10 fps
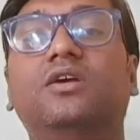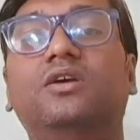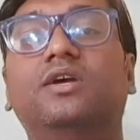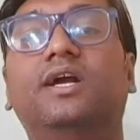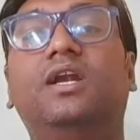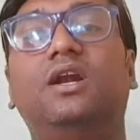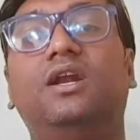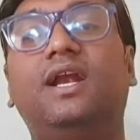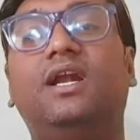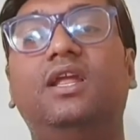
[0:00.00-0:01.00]
It will
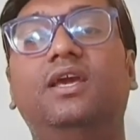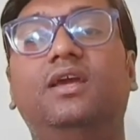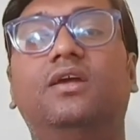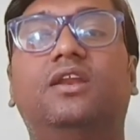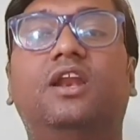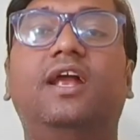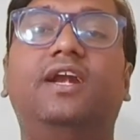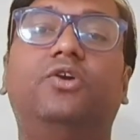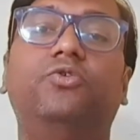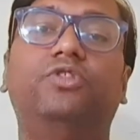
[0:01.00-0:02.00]
directly
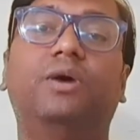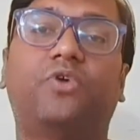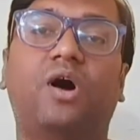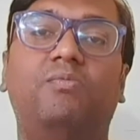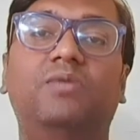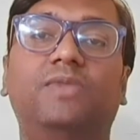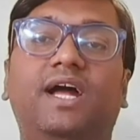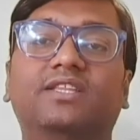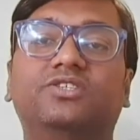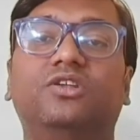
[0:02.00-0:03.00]
relate to the problem
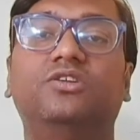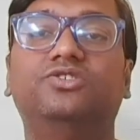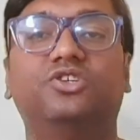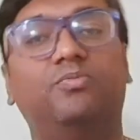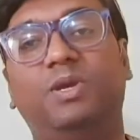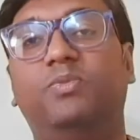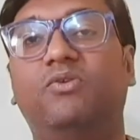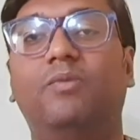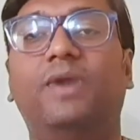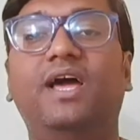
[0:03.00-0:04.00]
and the solutions, and people
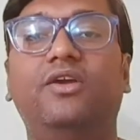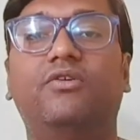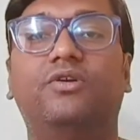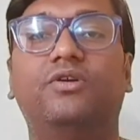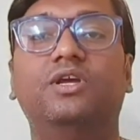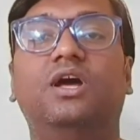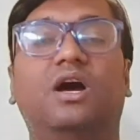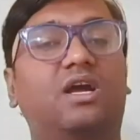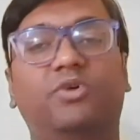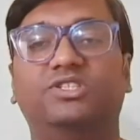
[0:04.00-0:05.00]
will buy your product.
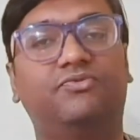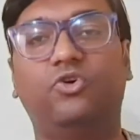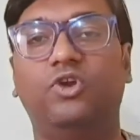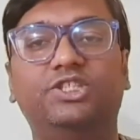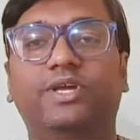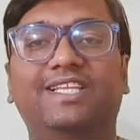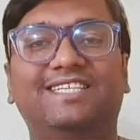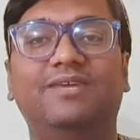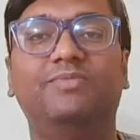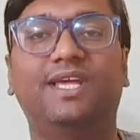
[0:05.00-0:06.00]
Come on, Saffola is doing the
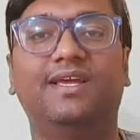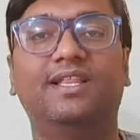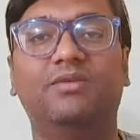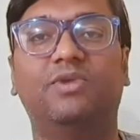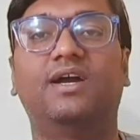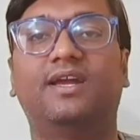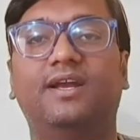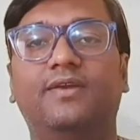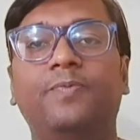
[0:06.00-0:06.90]
same thing in the market.